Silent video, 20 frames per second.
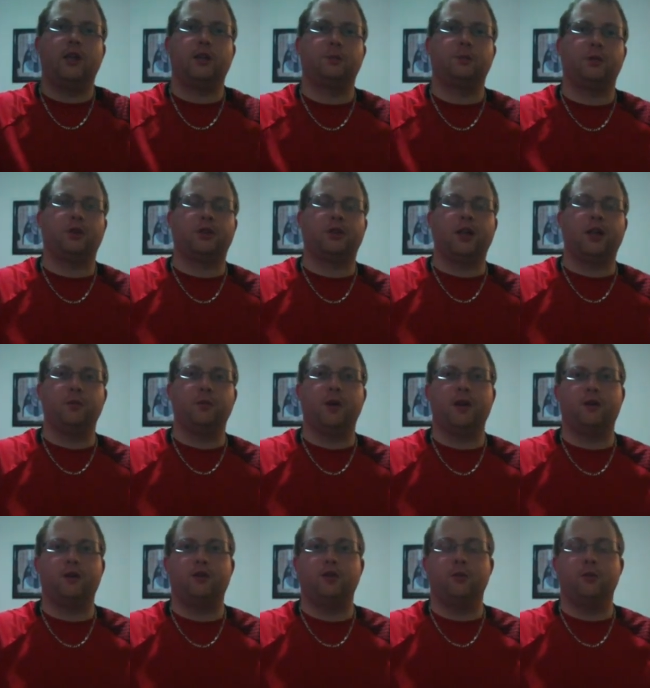Xbox
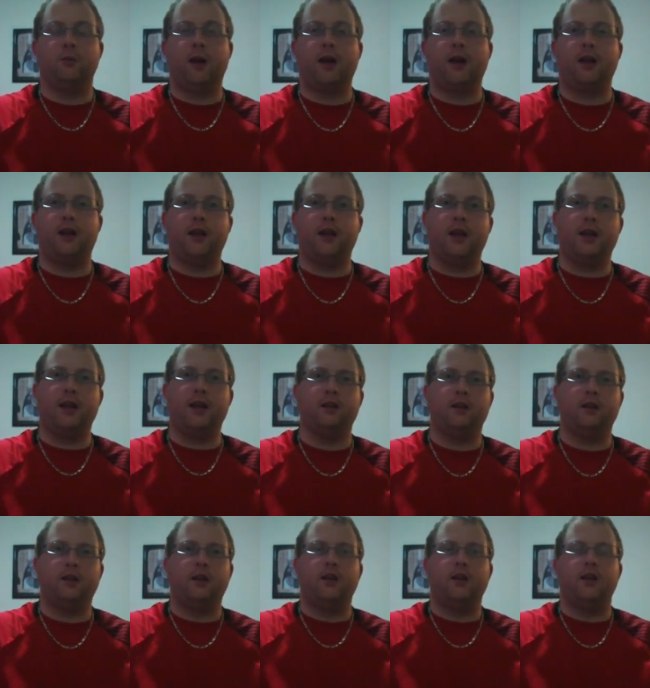Gamer 2 back again.